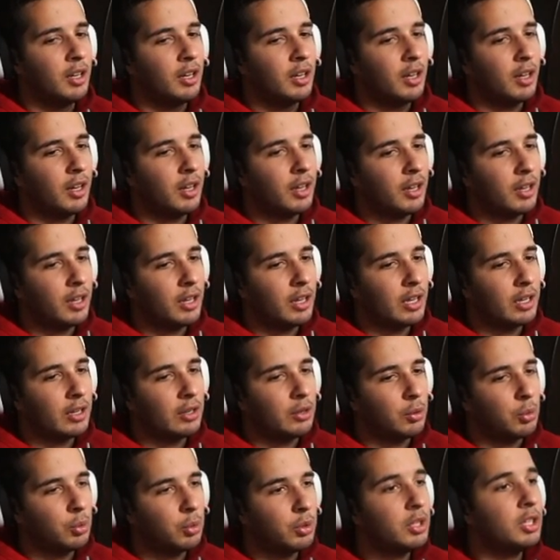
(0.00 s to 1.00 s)
And
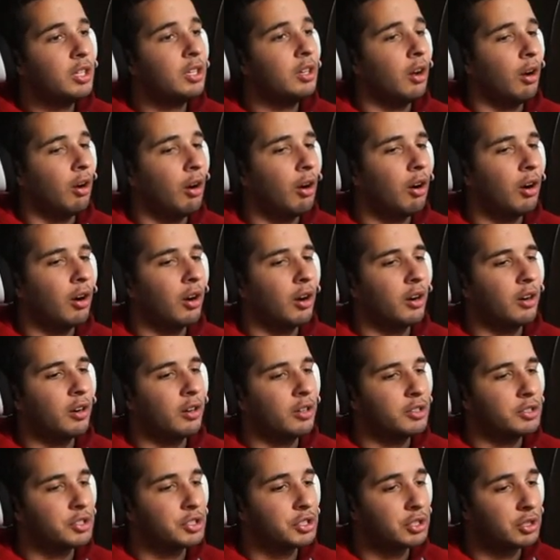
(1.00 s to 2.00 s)
we
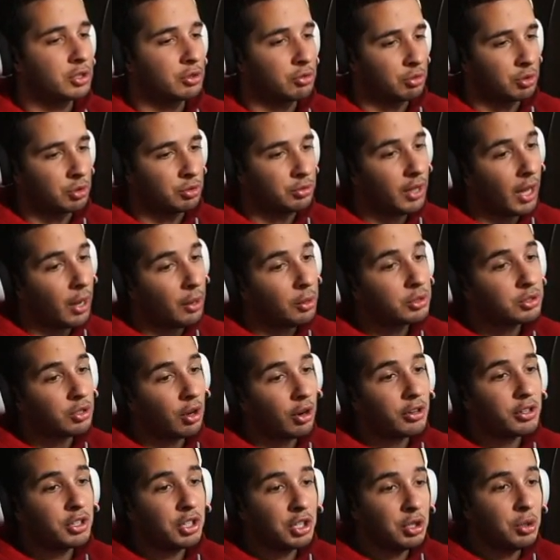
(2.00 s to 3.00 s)
are screwed. That was
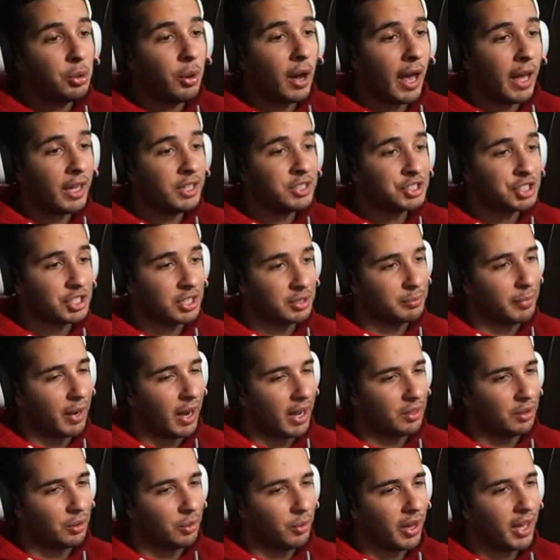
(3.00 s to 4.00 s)
our new engine,
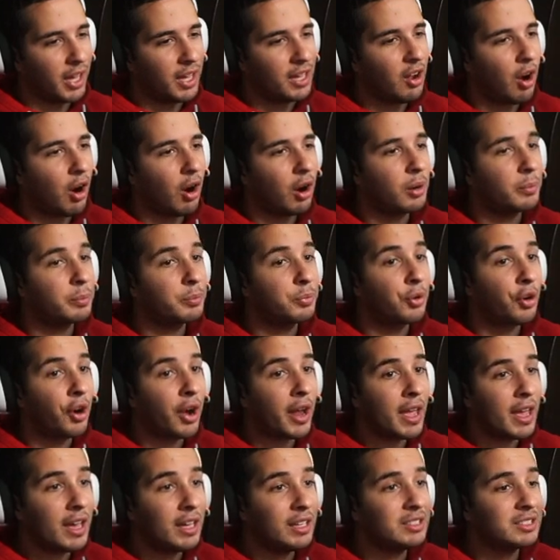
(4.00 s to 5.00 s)
by the way. Our
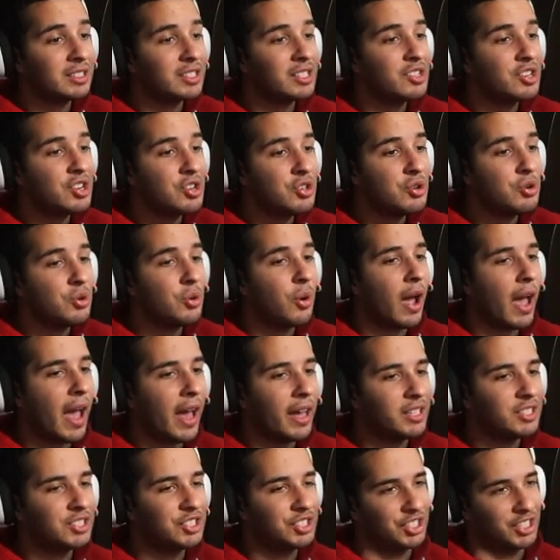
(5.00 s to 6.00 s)
brand new
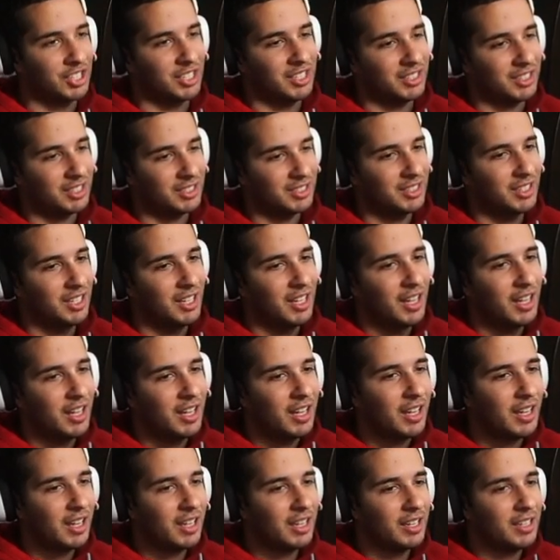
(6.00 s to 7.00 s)
engine
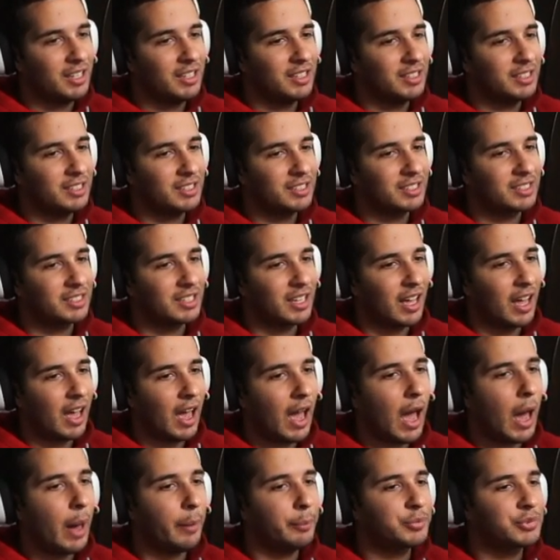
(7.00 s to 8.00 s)
is
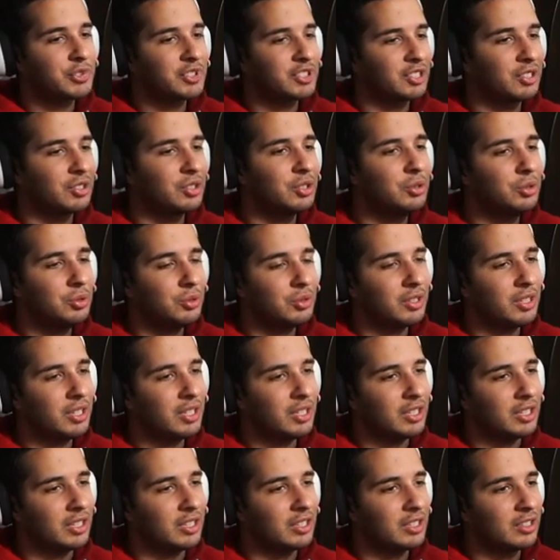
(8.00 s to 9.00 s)

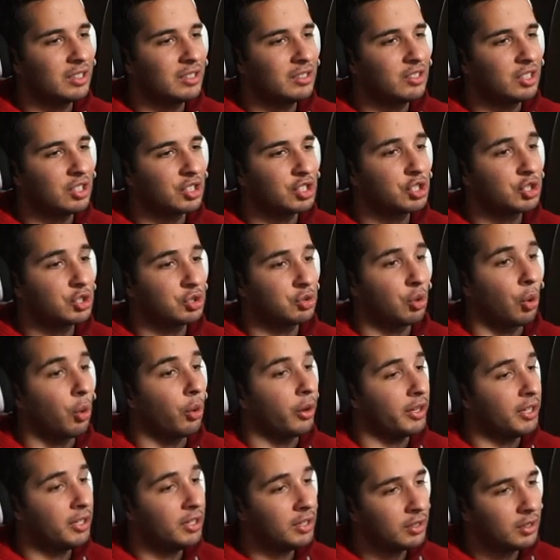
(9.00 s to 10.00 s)
absolutely
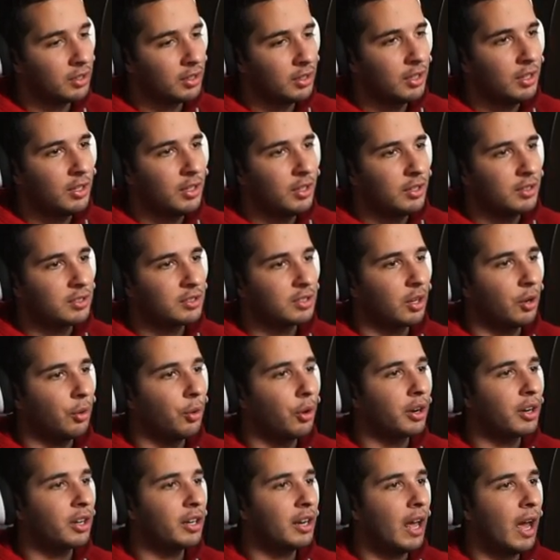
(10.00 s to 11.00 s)
destroyed. So
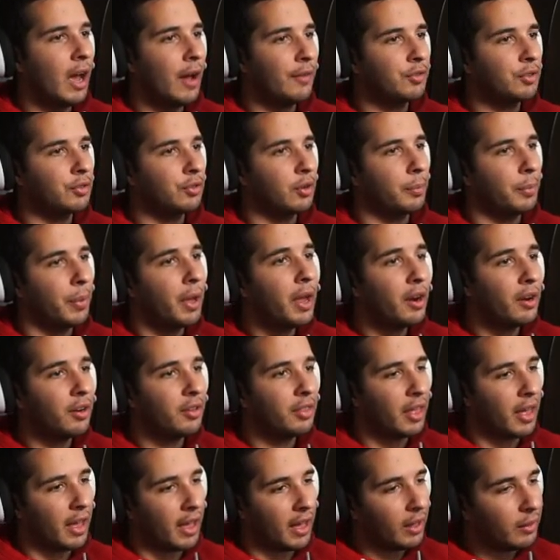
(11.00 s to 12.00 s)
we're going to have to repair
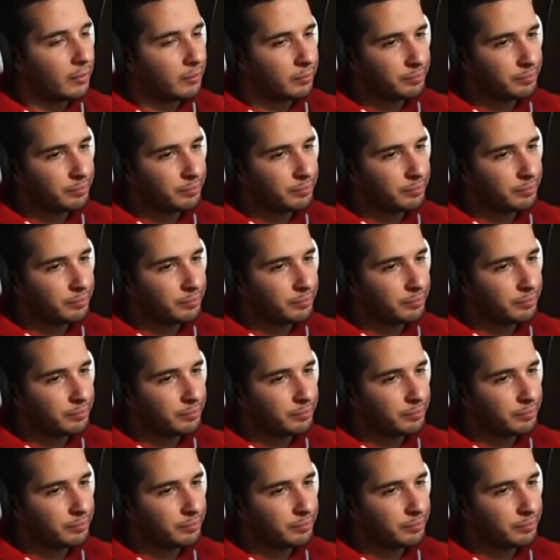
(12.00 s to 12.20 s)
that.